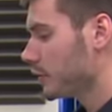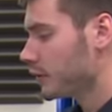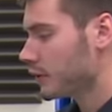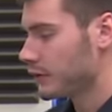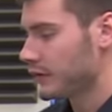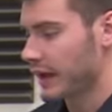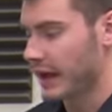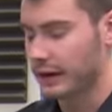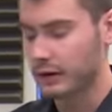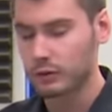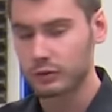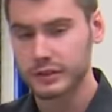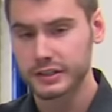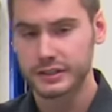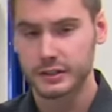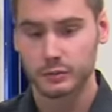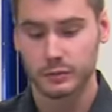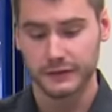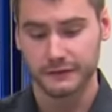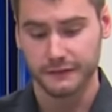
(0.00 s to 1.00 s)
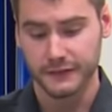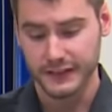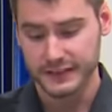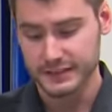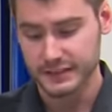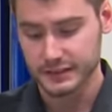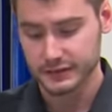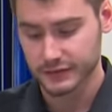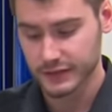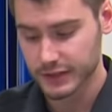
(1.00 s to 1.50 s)
Not only did we fix
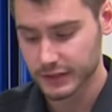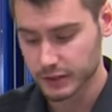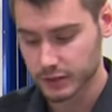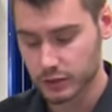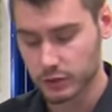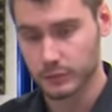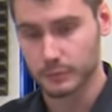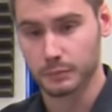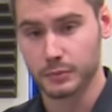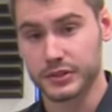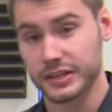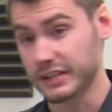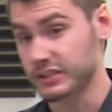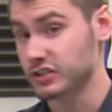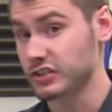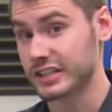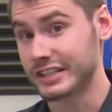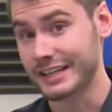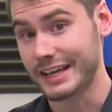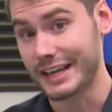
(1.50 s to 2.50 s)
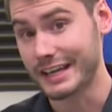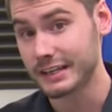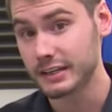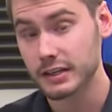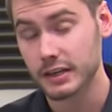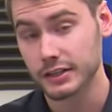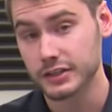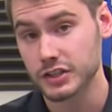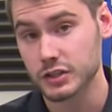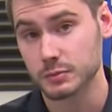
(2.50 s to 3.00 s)
this vehicle, potentially gain a
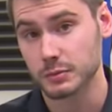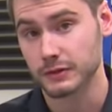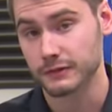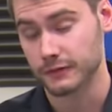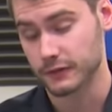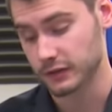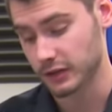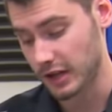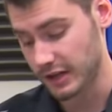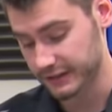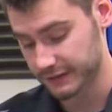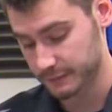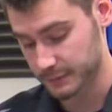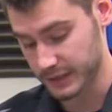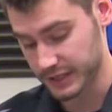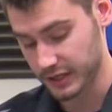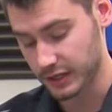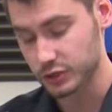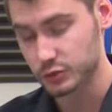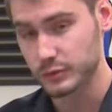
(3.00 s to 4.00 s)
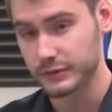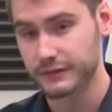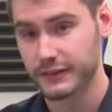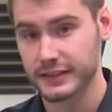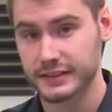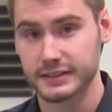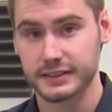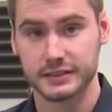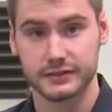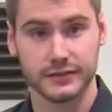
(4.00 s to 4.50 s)
customer for life because we
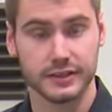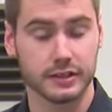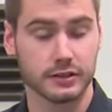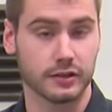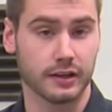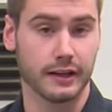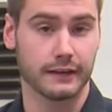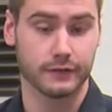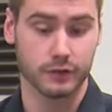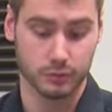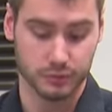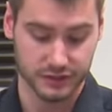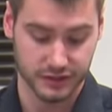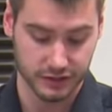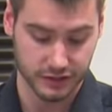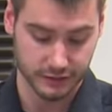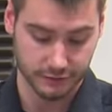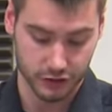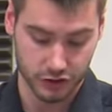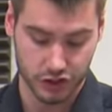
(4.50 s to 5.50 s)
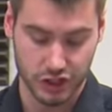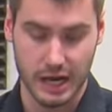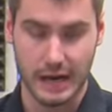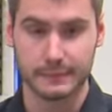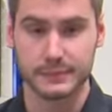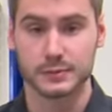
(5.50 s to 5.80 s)
fixed this vehicle after it was in different shops,